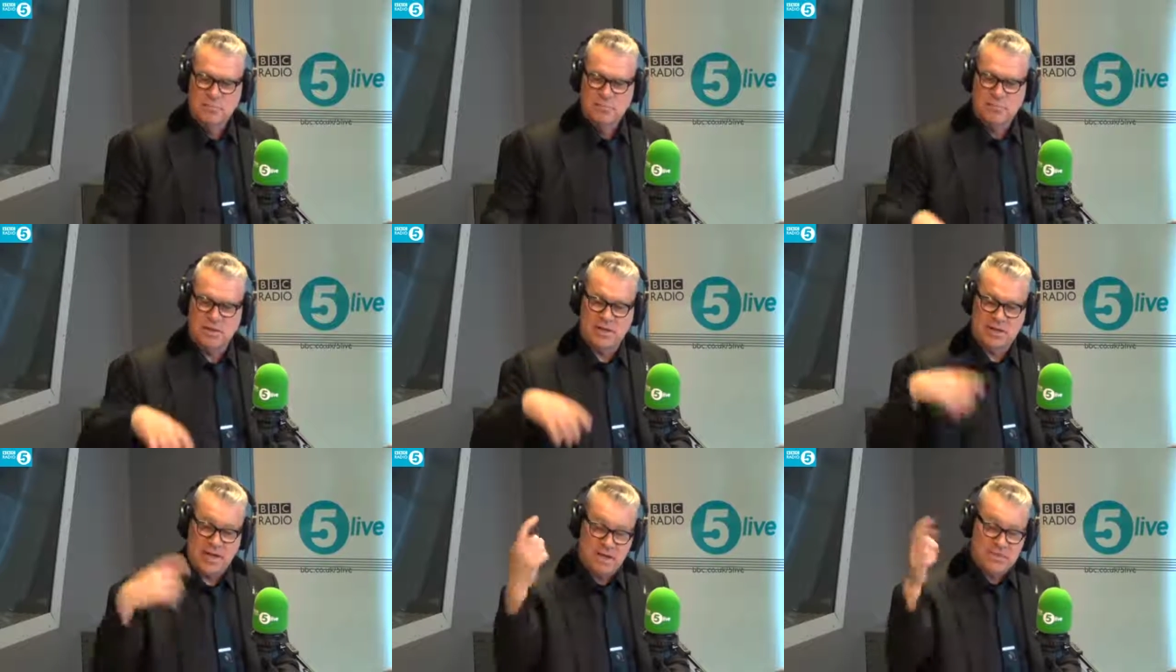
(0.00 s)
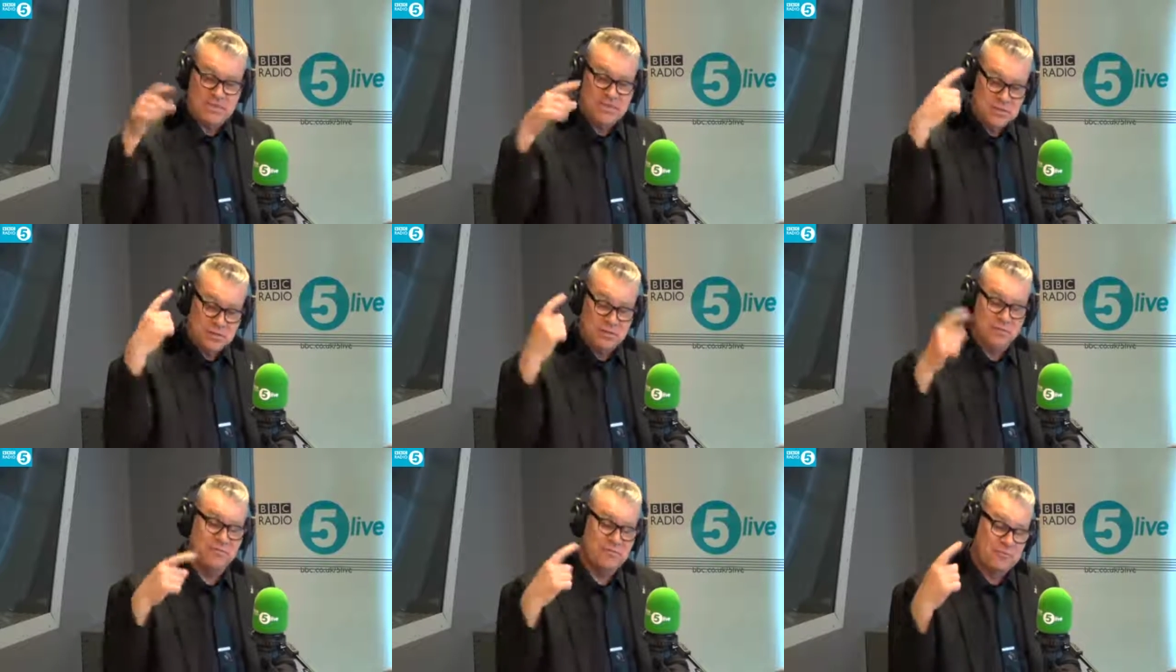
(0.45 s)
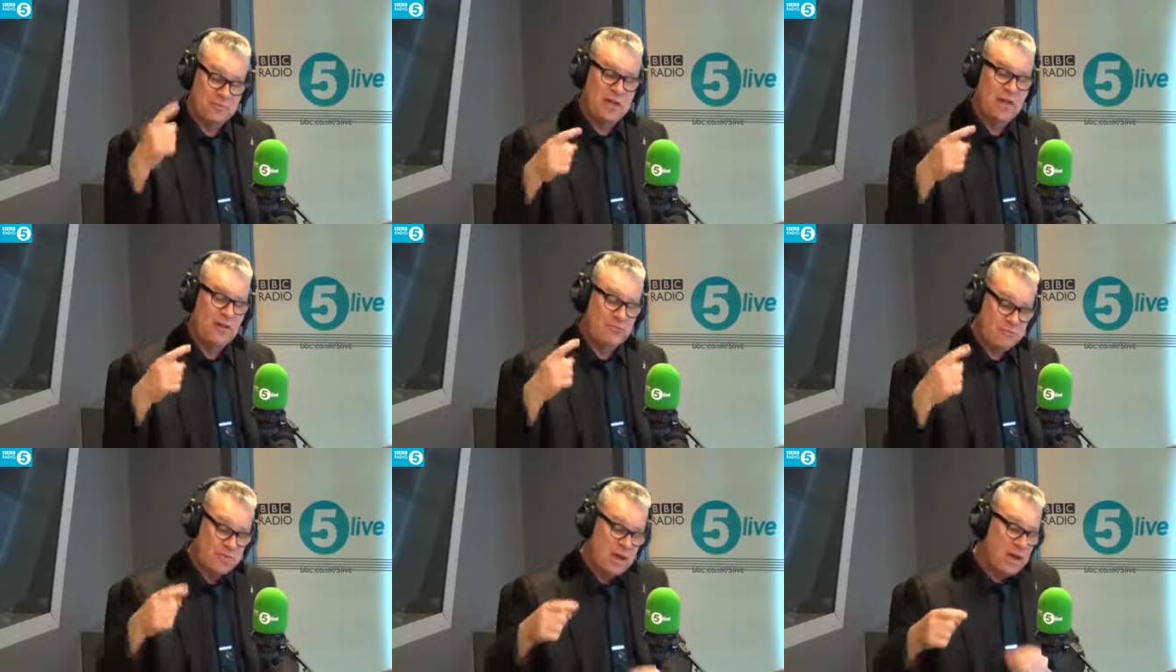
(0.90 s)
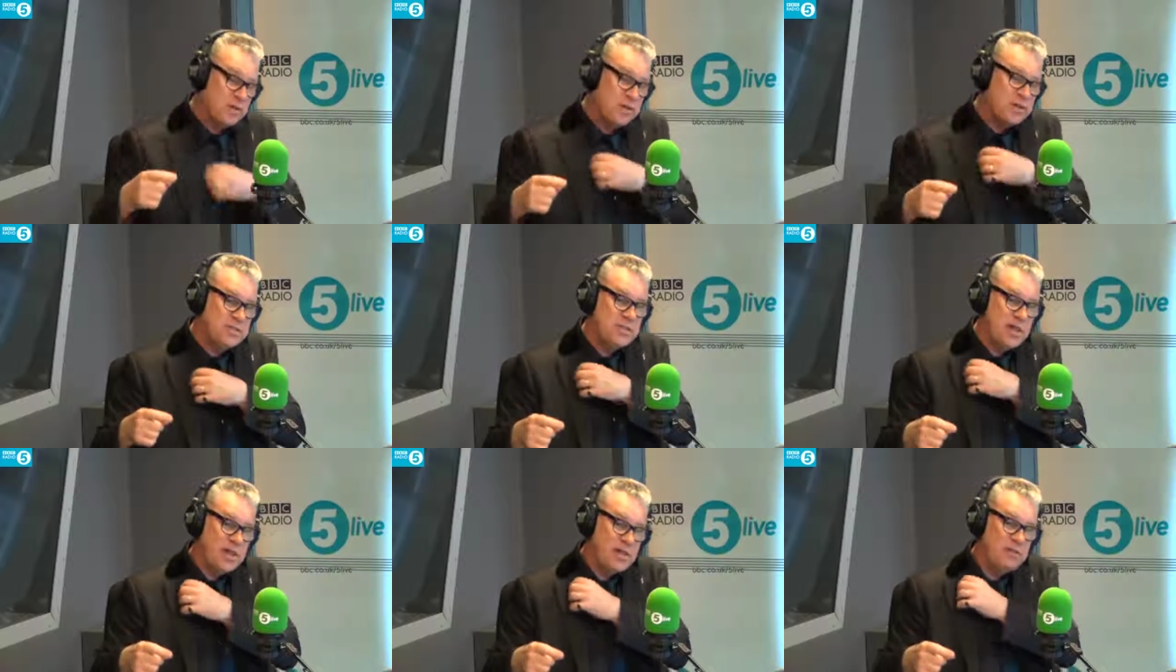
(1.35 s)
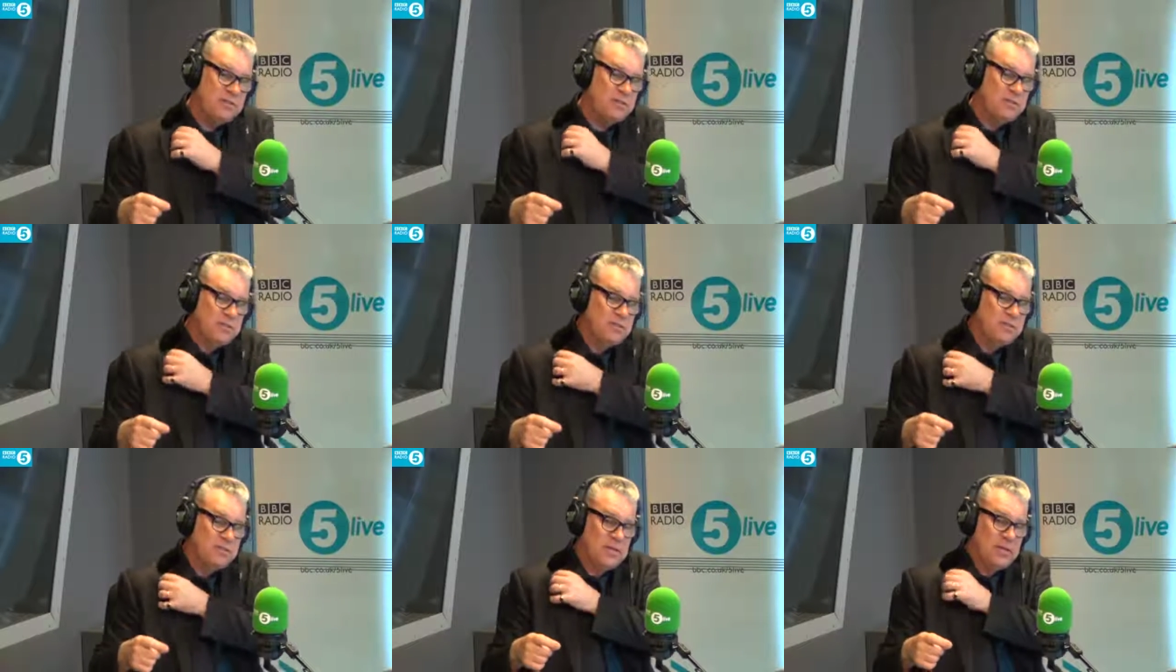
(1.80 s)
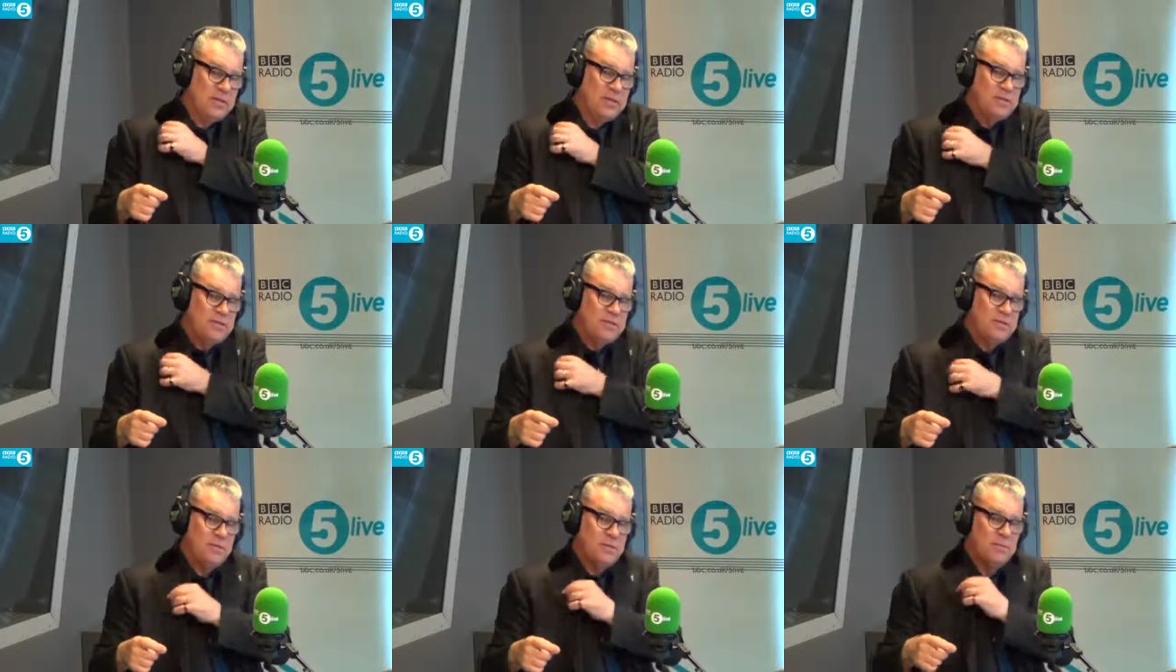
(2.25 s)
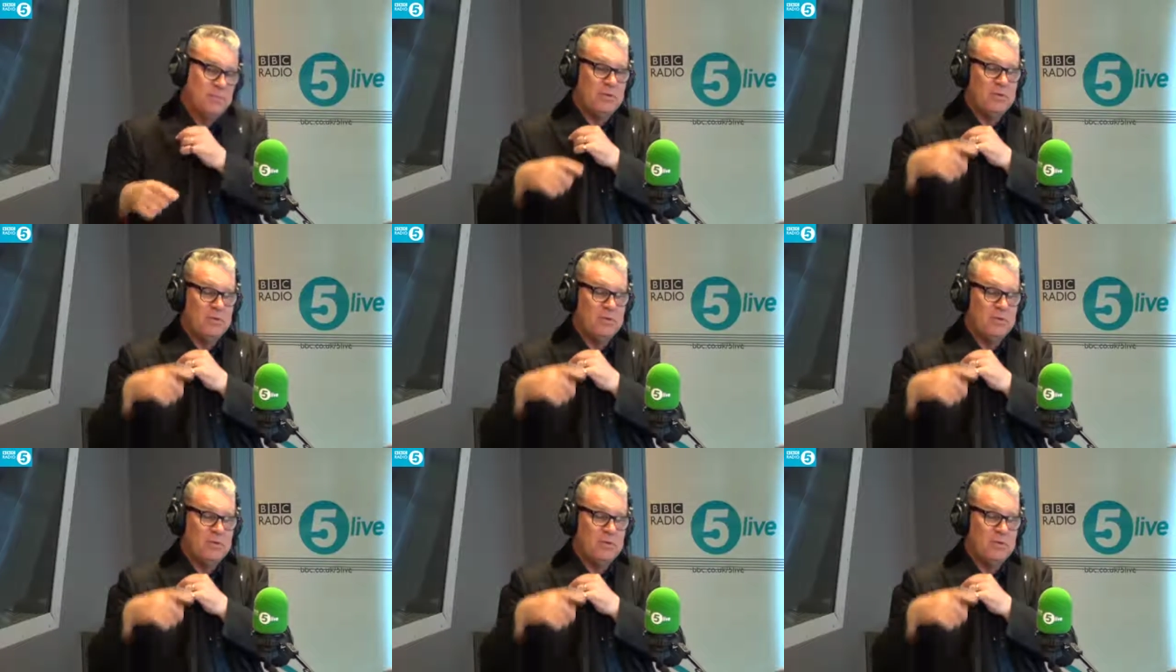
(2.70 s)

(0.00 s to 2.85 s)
but it has a sort of fa- fairy tale line to it.